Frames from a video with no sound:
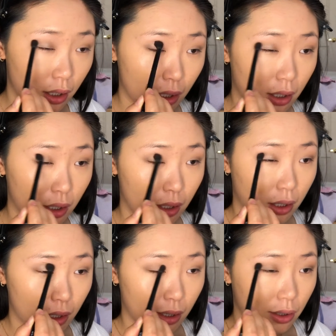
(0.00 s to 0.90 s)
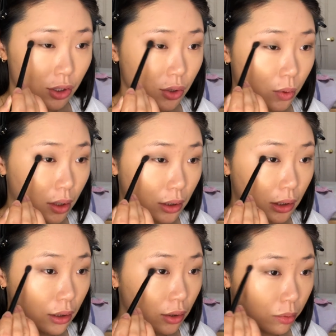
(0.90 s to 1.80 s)
I just want
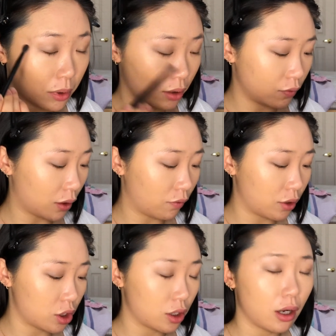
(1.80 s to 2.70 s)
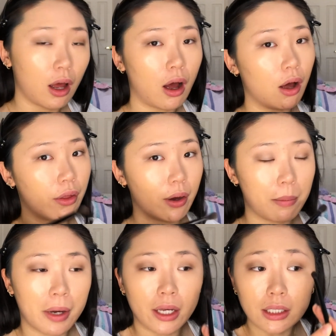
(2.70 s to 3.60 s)
a little bit of definition. Although I
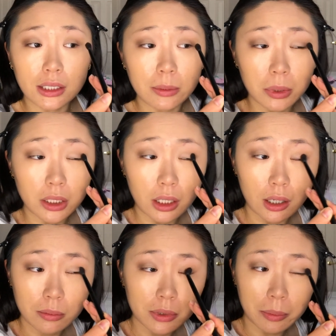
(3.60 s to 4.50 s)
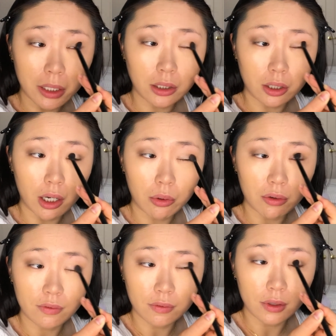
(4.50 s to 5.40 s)
might deepen it up depending on how I